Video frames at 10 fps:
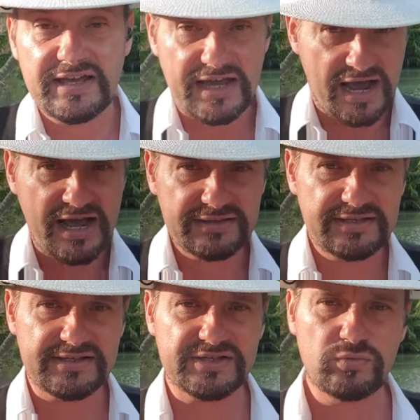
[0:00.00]

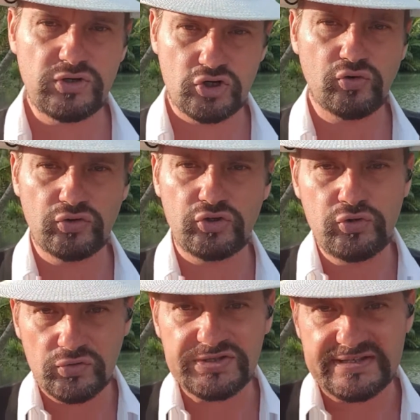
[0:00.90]
artists, we should
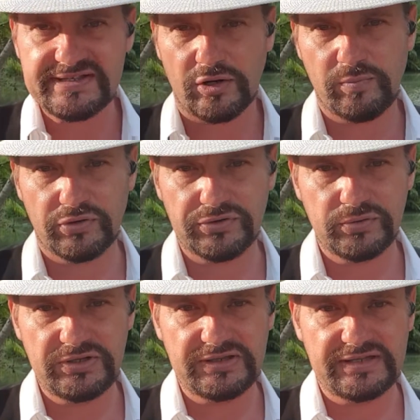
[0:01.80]
use this
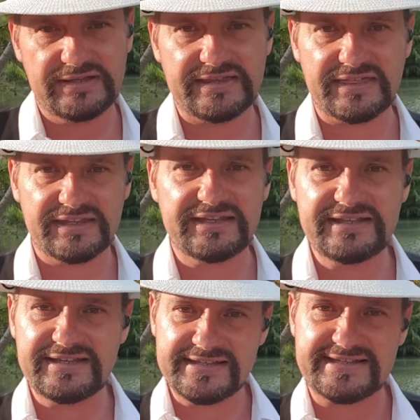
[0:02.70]
opportunity that it
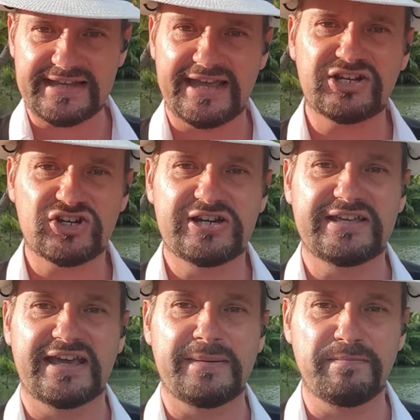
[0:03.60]
is
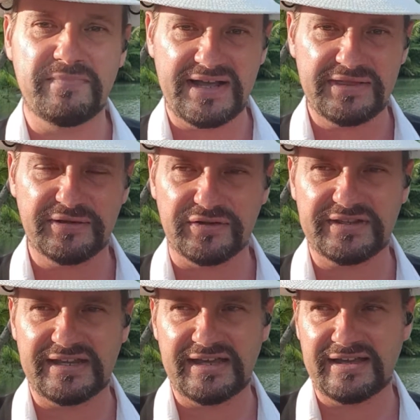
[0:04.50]
actually a method,
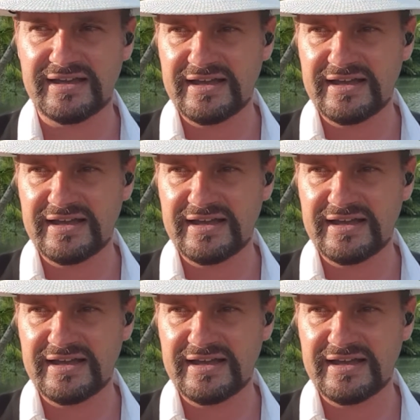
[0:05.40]
an